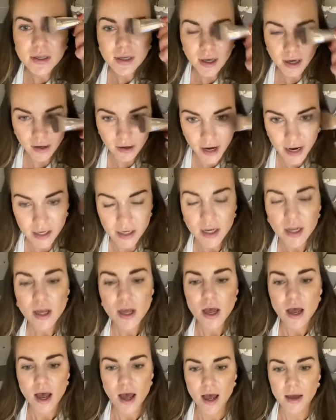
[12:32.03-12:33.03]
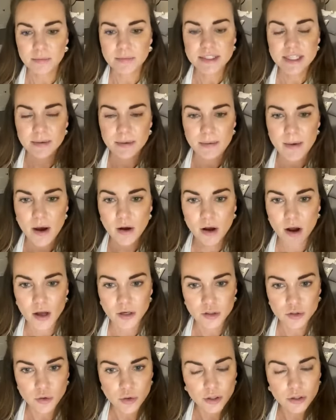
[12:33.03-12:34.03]
All right, tip about
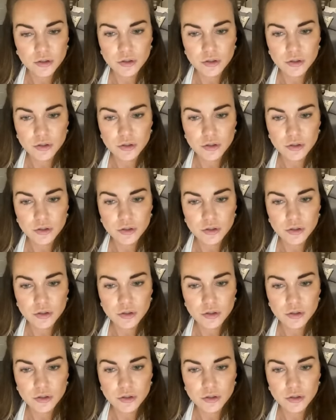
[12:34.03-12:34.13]
contour.